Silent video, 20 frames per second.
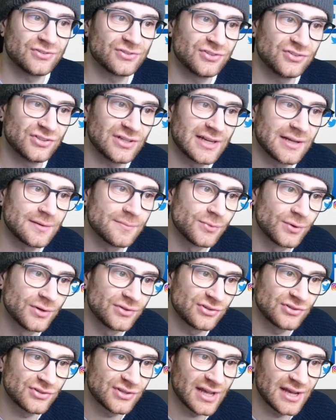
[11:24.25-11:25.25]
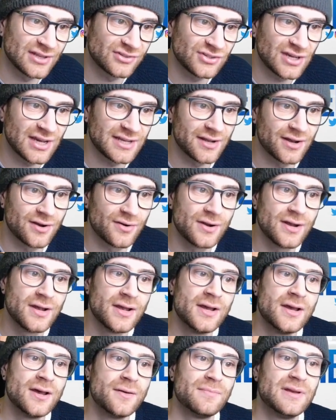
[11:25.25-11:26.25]
to selling Moises Caicedo
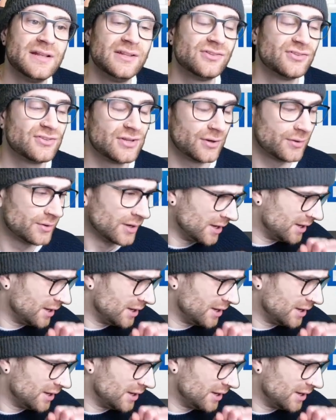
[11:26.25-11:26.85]
means the deal,